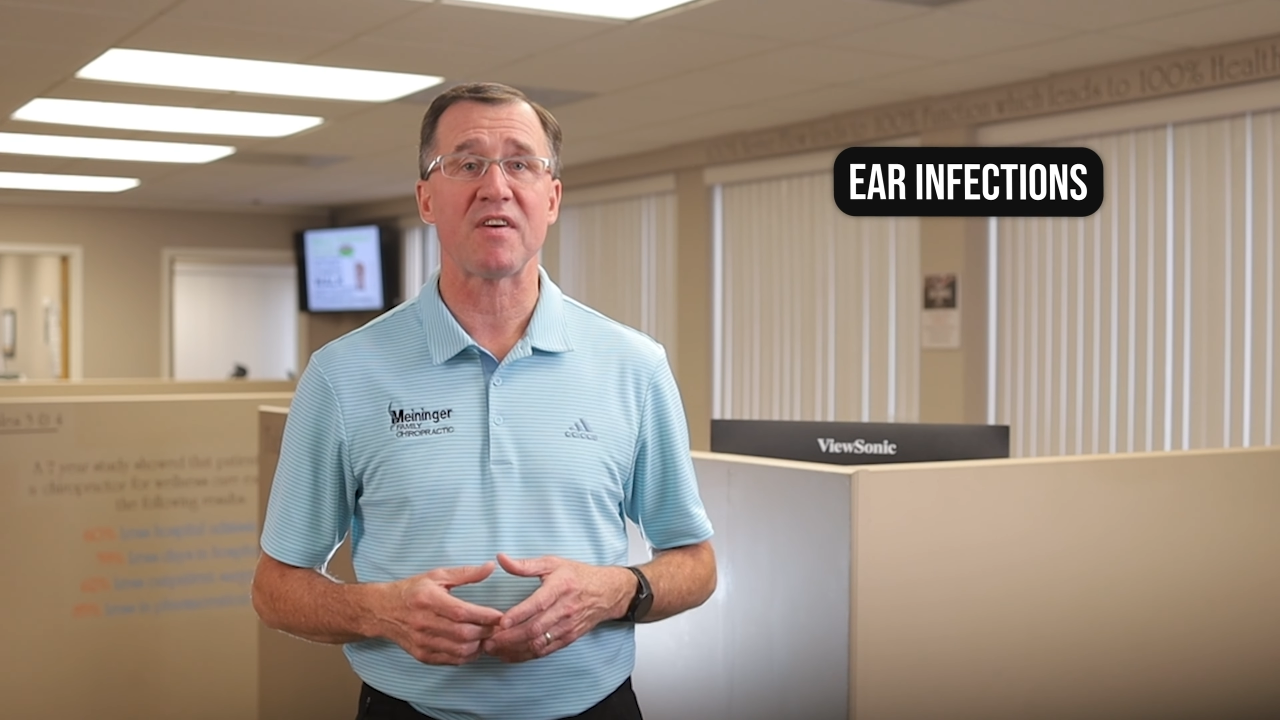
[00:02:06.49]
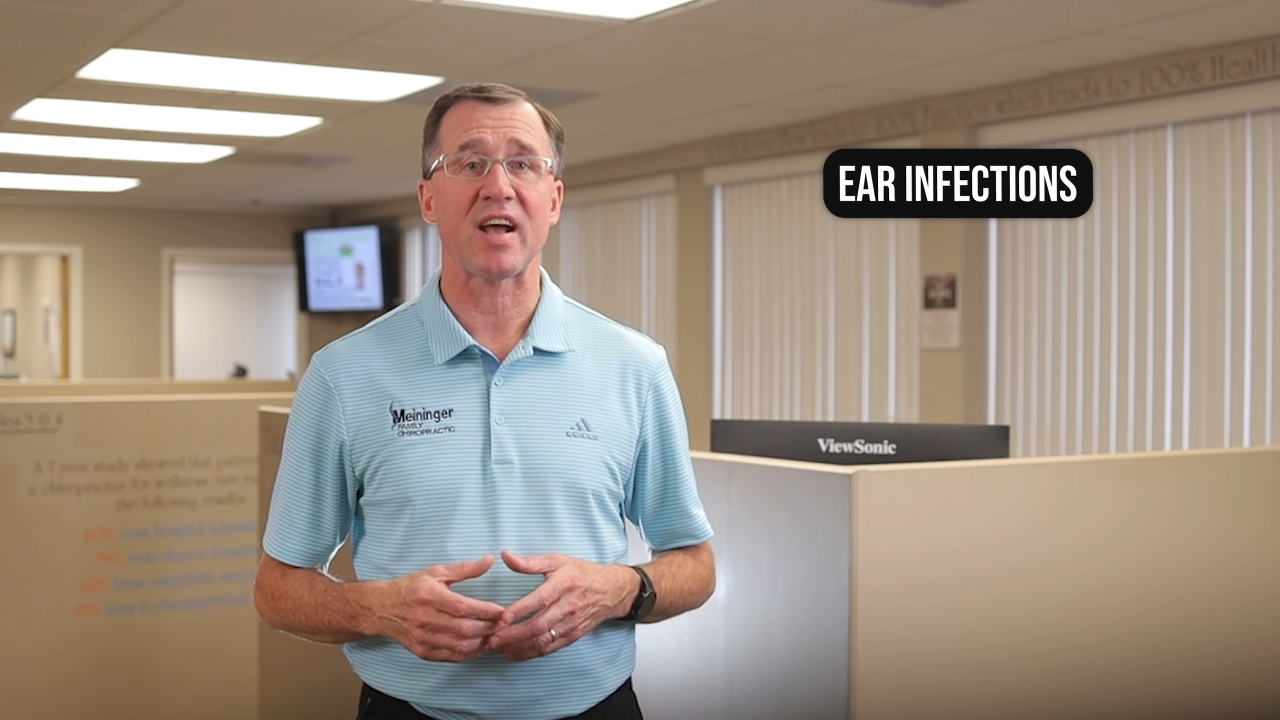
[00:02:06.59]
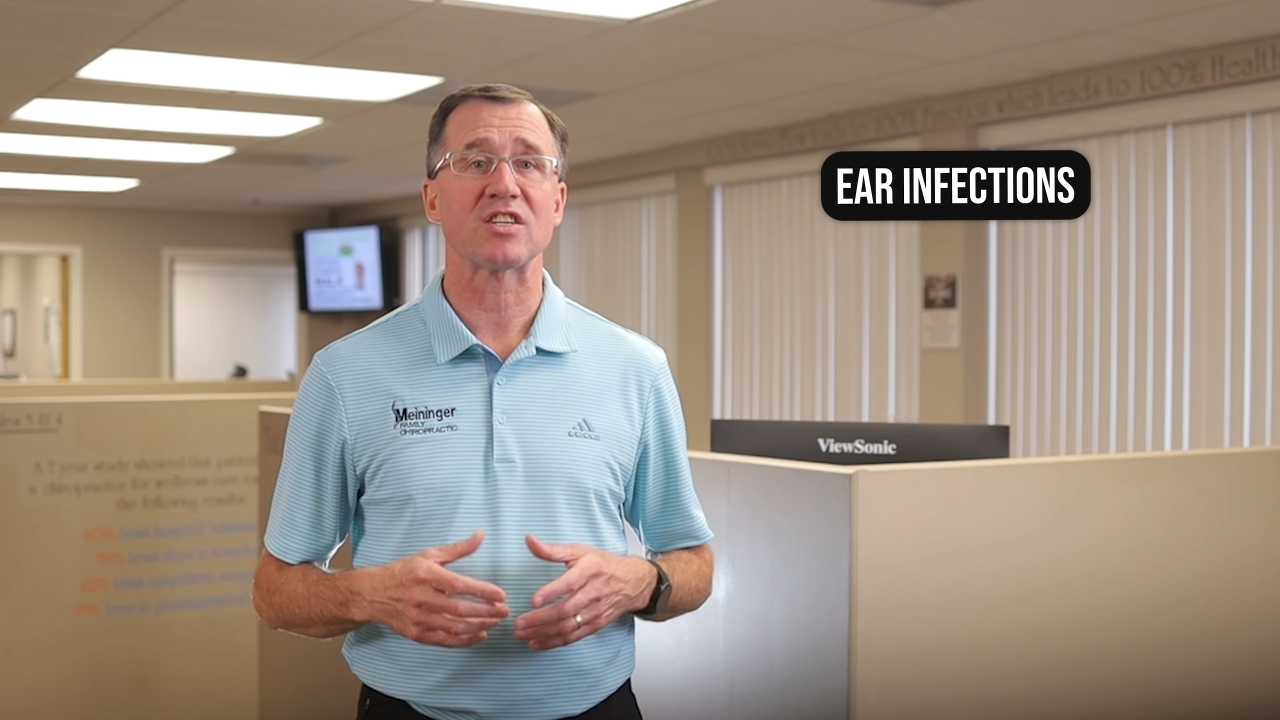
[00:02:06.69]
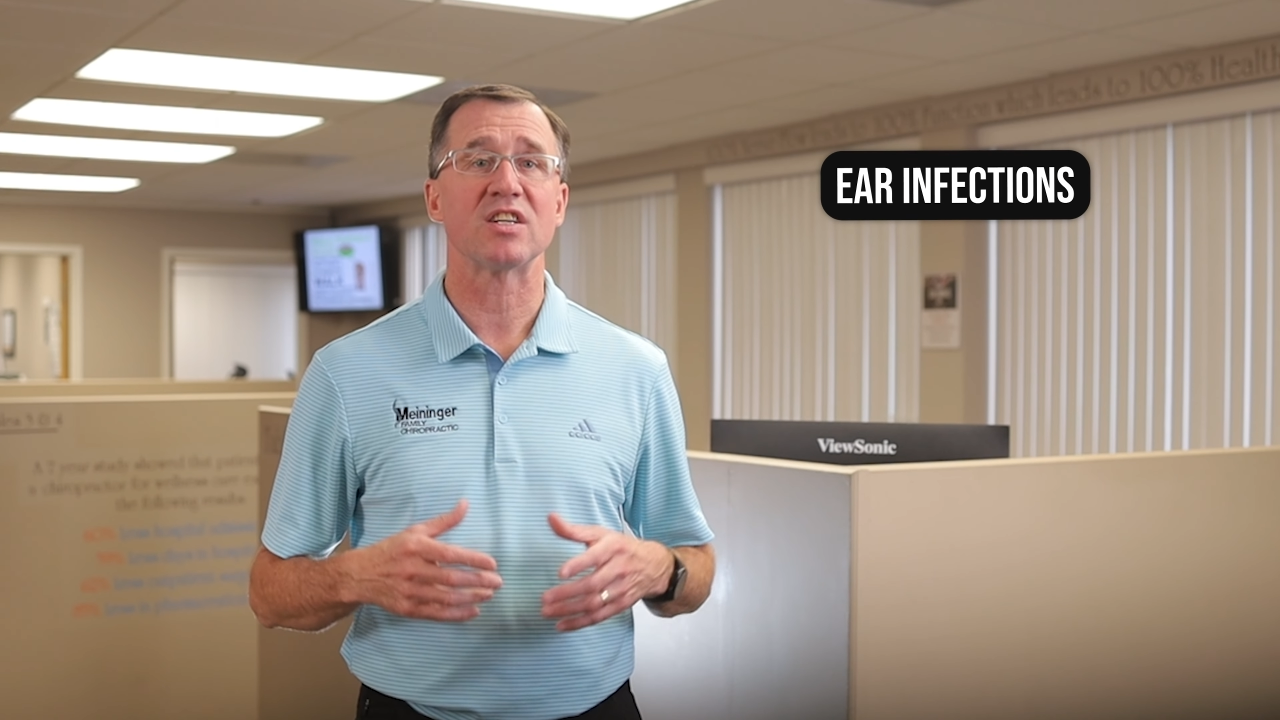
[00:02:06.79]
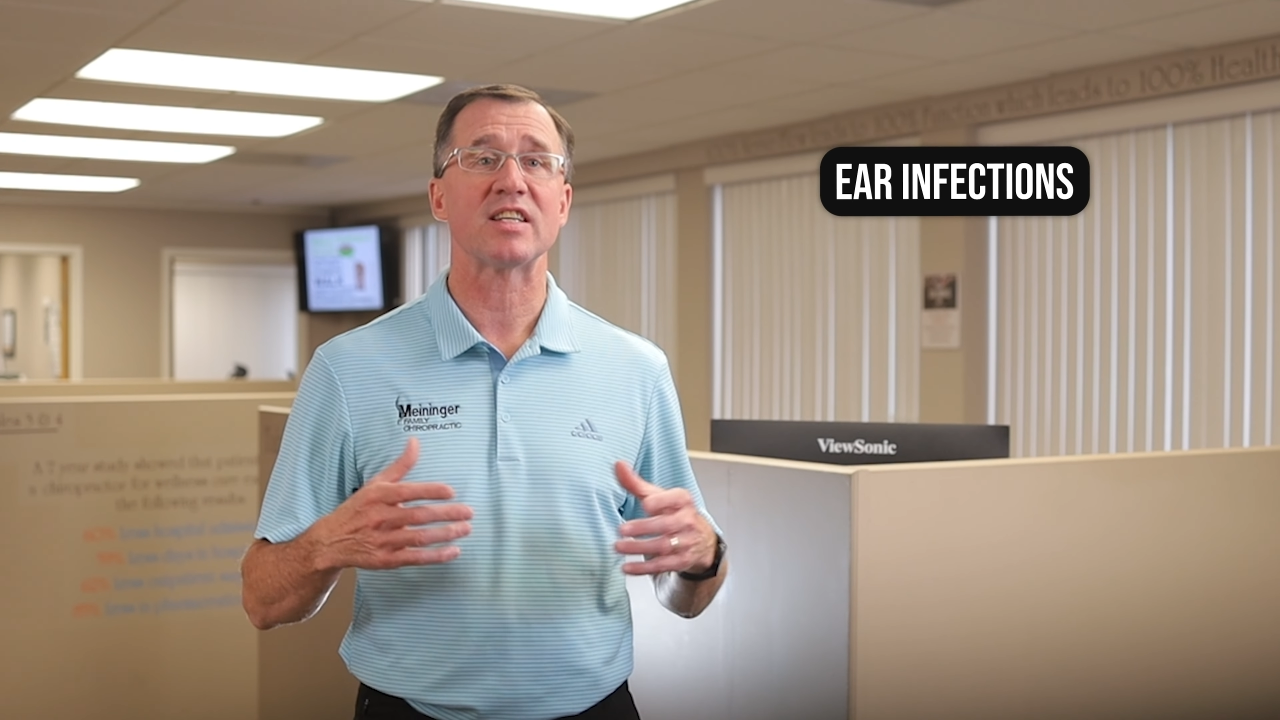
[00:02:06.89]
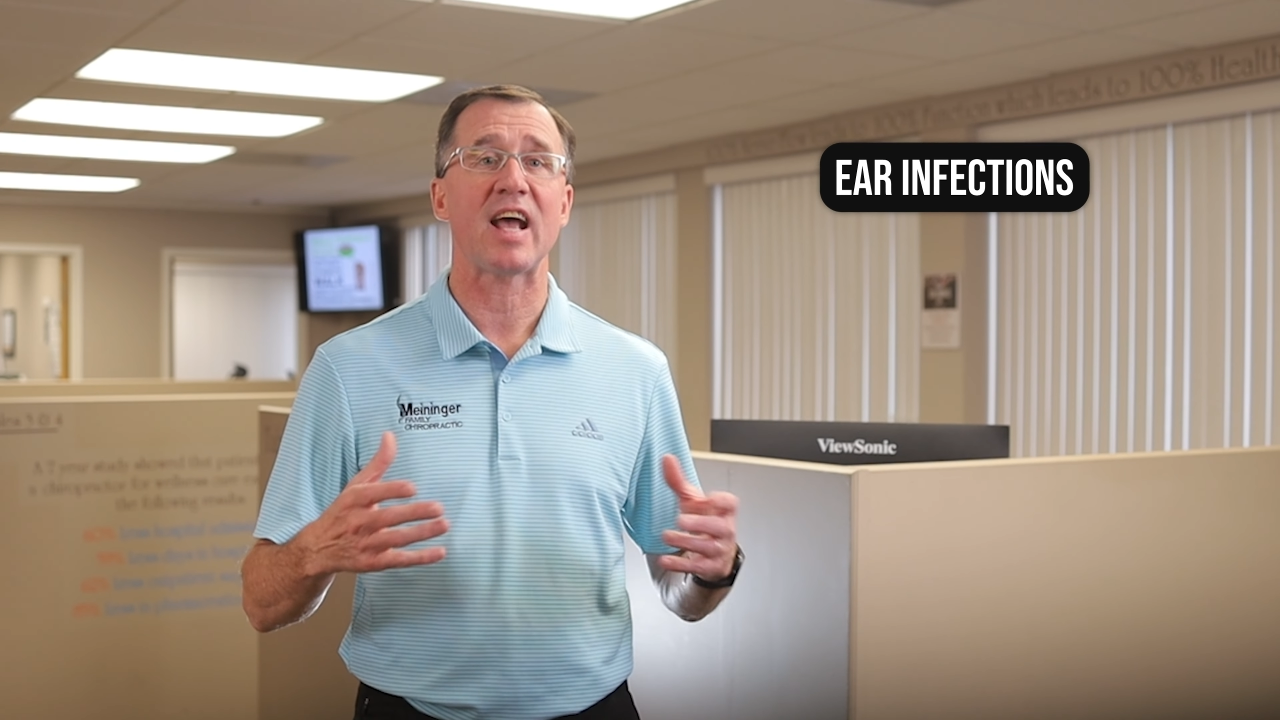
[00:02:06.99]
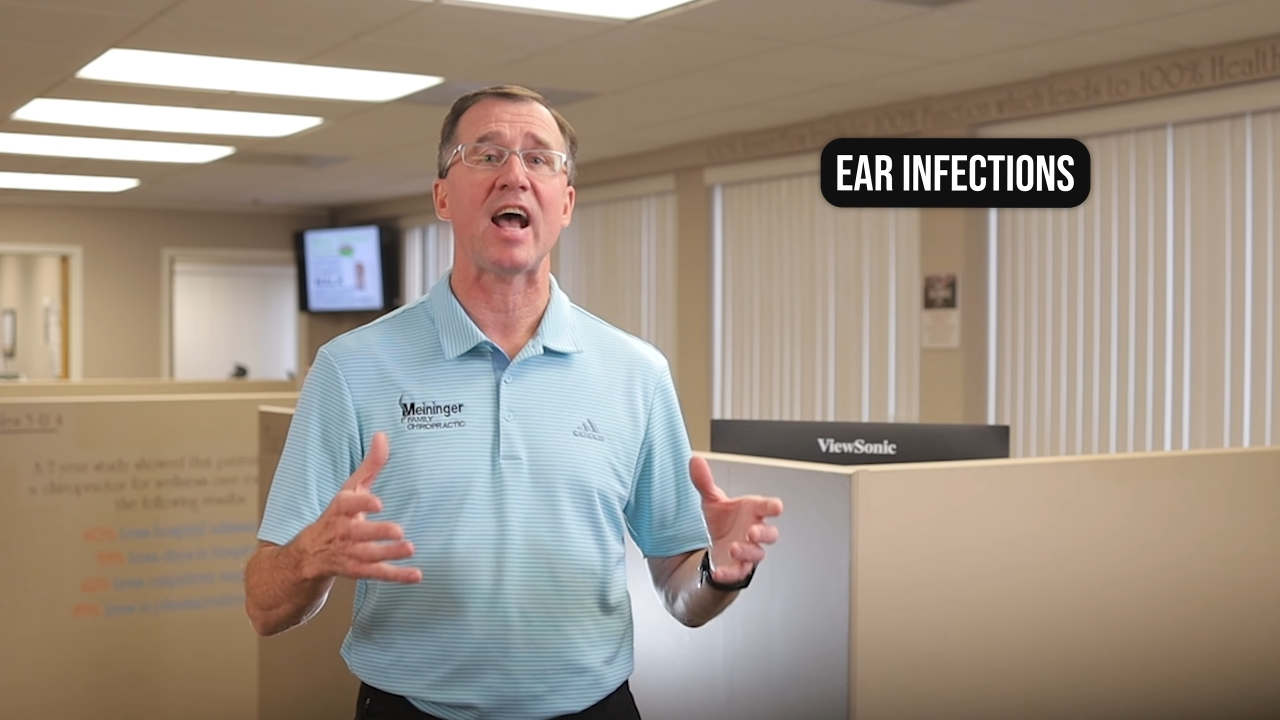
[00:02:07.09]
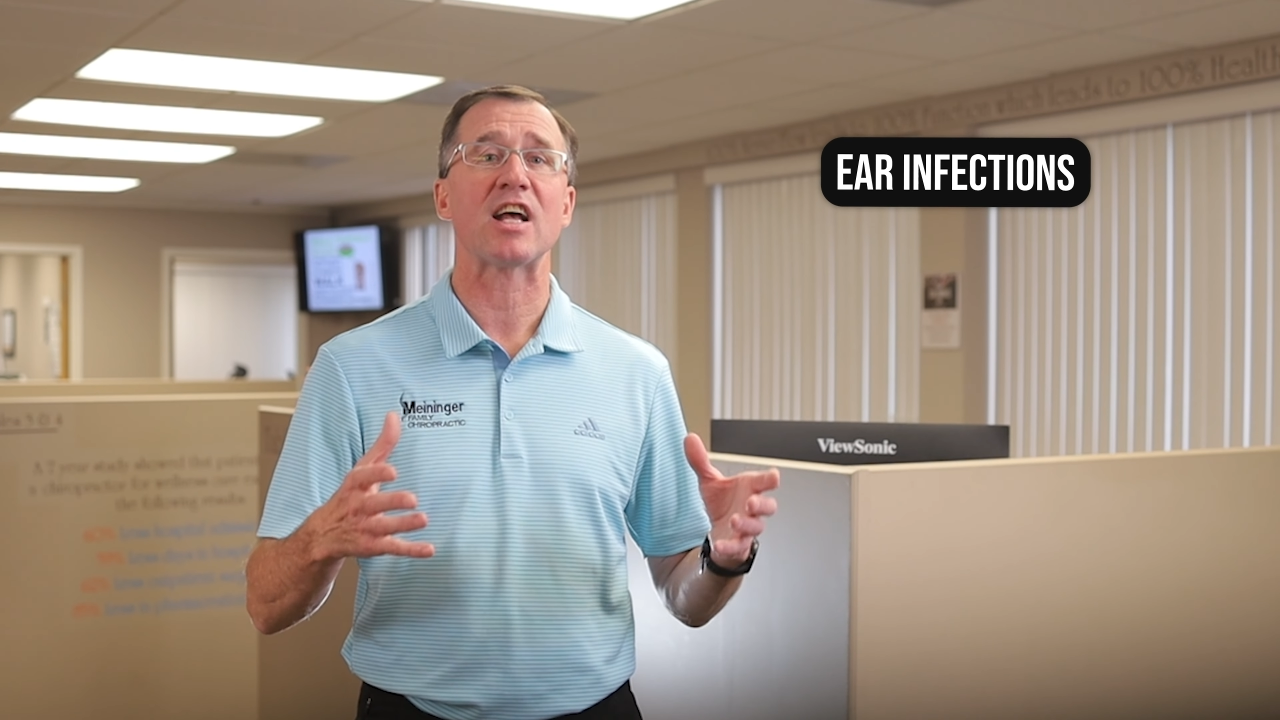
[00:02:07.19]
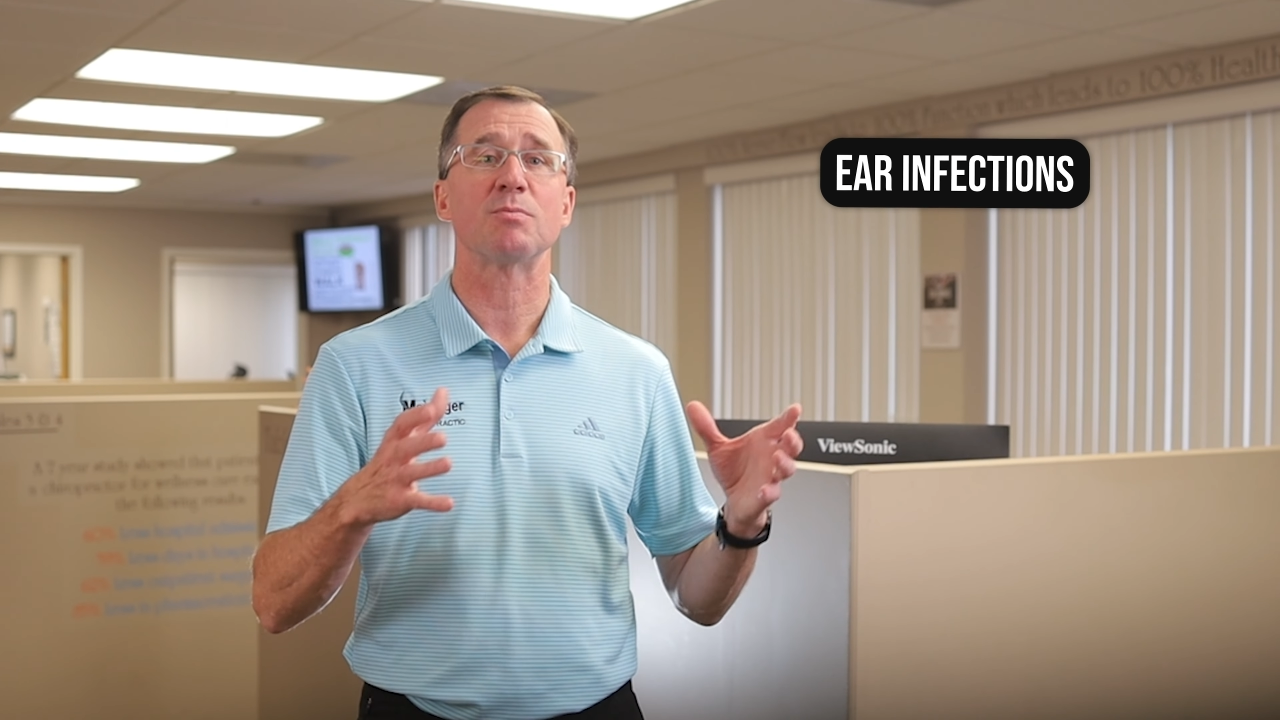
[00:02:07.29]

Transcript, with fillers: ear infections,